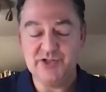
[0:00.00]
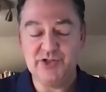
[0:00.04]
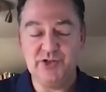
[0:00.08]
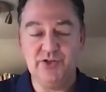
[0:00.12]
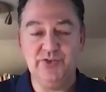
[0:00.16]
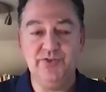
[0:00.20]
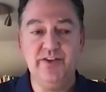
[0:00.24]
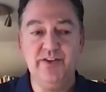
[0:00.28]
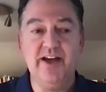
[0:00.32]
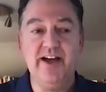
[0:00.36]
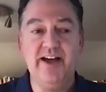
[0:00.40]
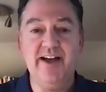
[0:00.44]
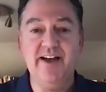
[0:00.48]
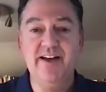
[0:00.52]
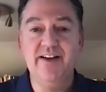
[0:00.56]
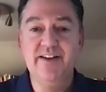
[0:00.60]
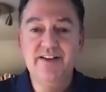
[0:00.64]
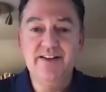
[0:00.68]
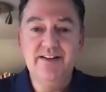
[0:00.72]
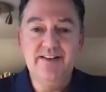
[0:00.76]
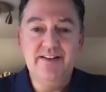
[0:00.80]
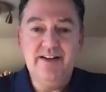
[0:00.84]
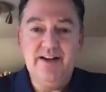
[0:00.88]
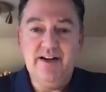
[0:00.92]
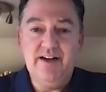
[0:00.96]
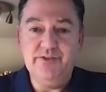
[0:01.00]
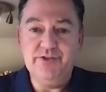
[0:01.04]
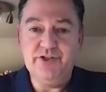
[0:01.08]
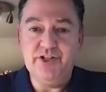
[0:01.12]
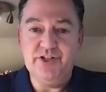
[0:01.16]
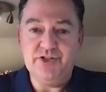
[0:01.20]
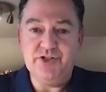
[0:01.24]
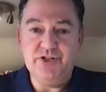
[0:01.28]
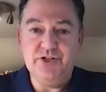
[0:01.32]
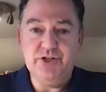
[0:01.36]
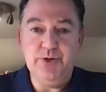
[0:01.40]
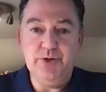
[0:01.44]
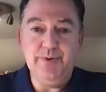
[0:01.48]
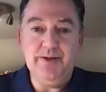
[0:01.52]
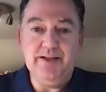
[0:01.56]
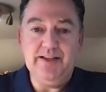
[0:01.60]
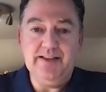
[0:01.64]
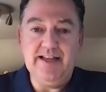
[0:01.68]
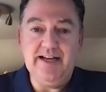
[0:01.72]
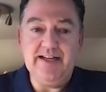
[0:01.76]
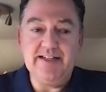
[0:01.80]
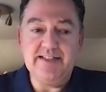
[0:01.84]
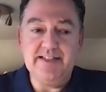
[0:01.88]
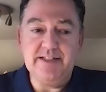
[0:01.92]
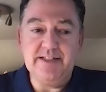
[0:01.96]
on there of just doing
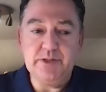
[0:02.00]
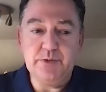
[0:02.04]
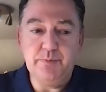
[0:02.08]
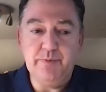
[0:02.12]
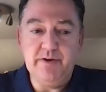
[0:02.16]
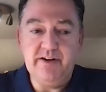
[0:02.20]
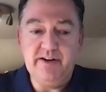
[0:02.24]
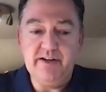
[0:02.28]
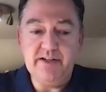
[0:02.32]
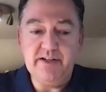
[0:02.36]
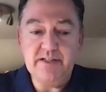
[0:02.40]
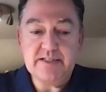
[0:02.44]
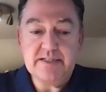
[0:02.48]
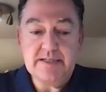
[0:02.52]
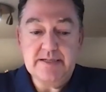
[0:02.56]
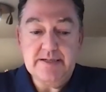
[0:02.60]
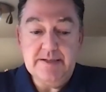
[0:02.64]
that experience.